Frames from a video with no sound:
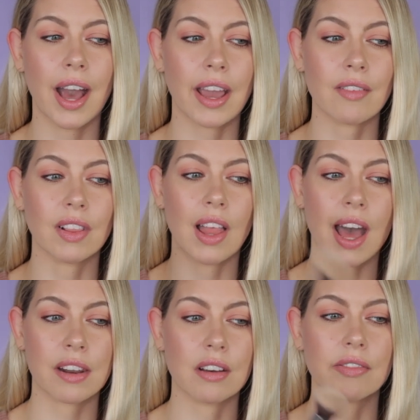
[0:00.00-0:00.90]
I have a
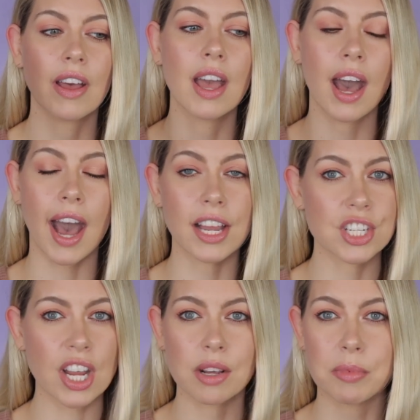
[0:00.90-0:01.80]
lot of
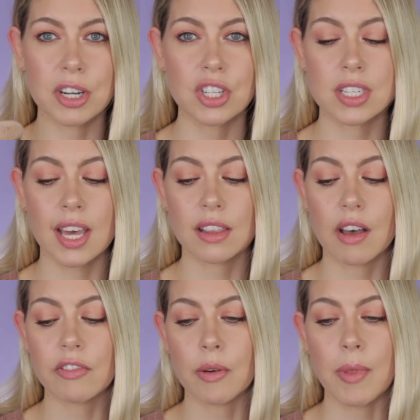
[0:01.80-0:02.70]
eyeshadow brushes I
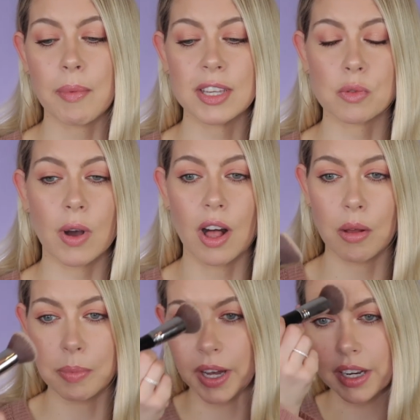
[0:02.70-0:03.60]
love from them as
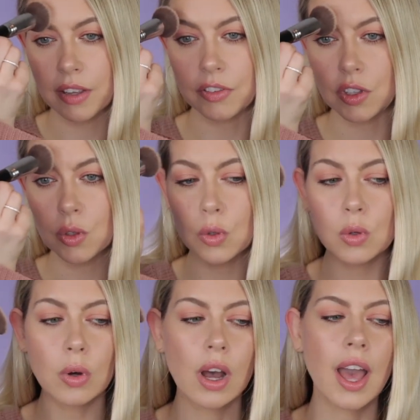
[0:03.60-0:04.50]
well, but if you